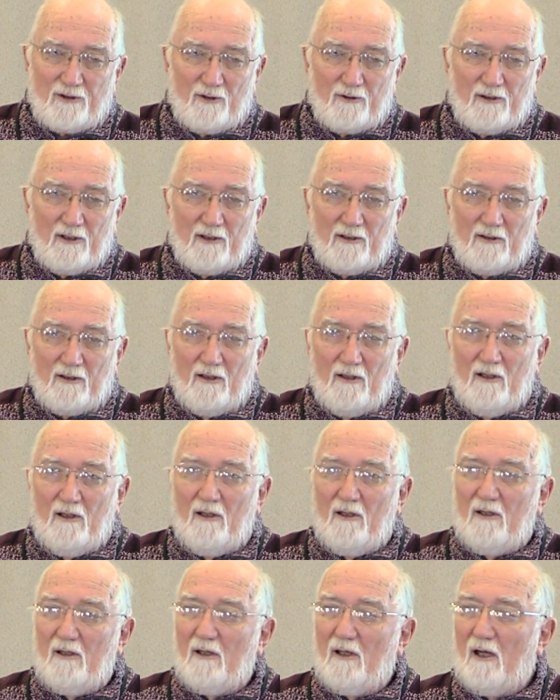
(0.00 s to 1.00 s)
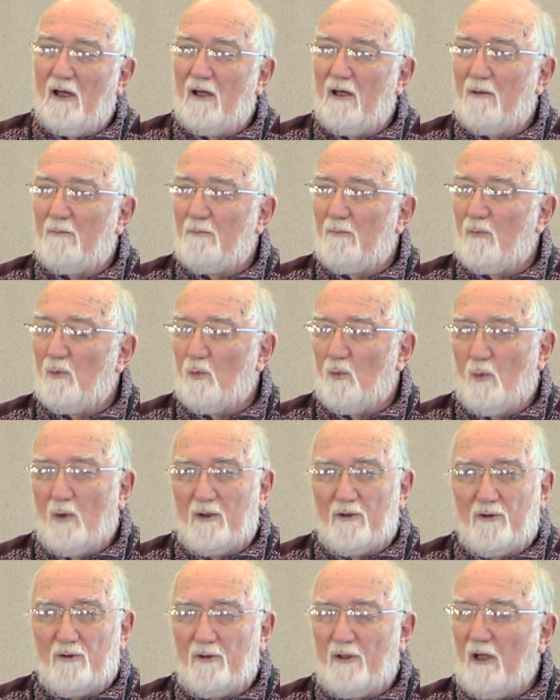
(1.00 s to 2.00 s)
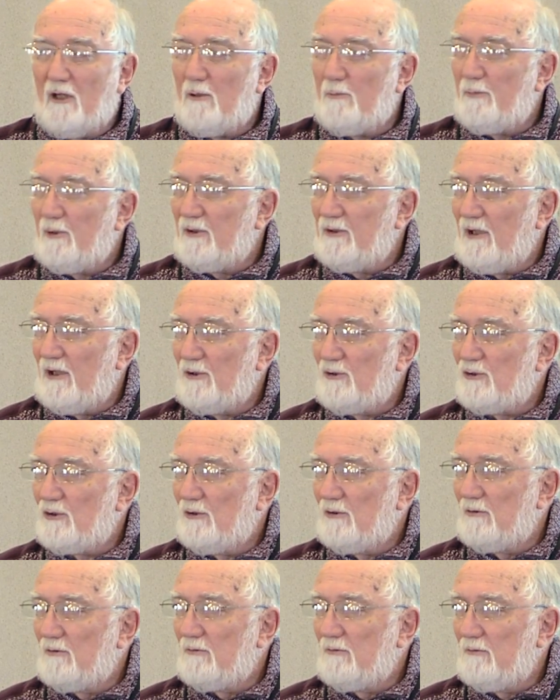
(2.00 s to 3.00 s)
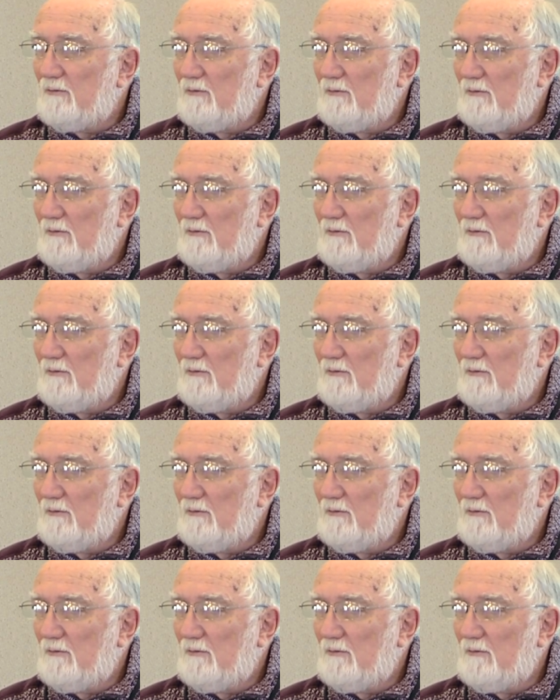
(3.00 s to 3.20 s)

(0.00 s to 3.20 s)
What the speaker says: so that when you get a potential